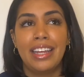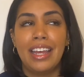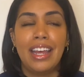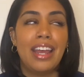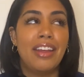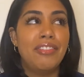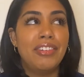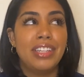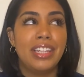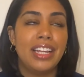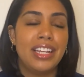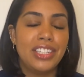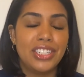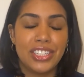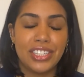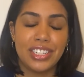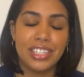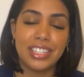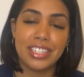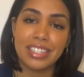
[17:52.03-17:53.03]
everything
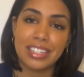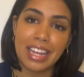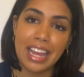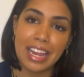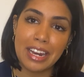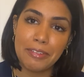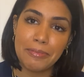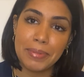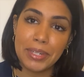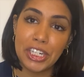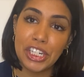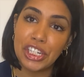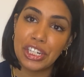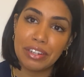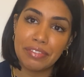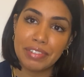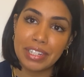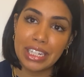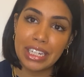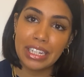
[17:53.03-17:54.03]
just has kind of been
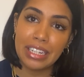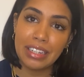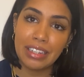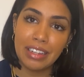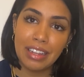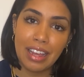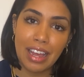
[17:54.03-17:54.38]
shifting